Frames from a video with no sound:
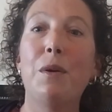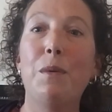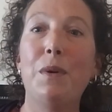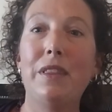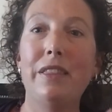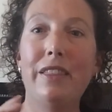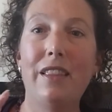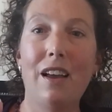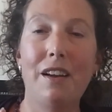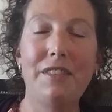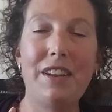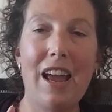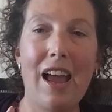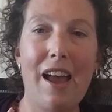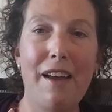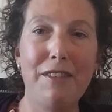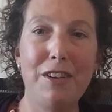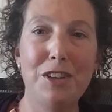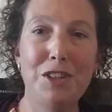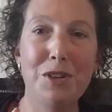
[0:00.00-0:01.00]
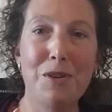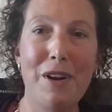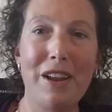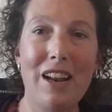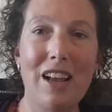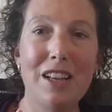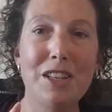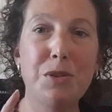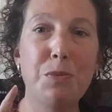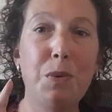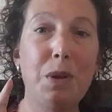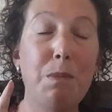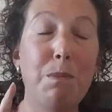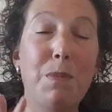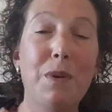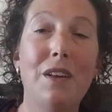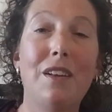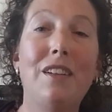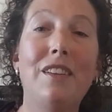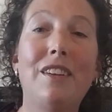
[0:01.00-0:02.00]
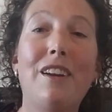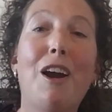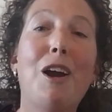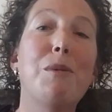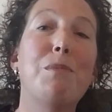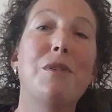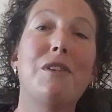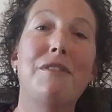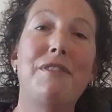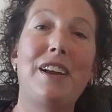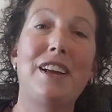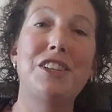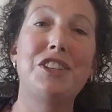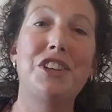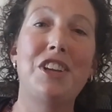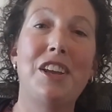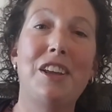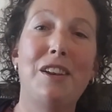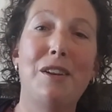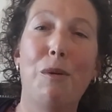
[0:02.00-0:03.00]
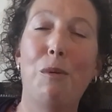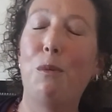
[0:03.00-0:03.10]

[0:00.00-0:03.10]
We'd love to have you join us. We build our profession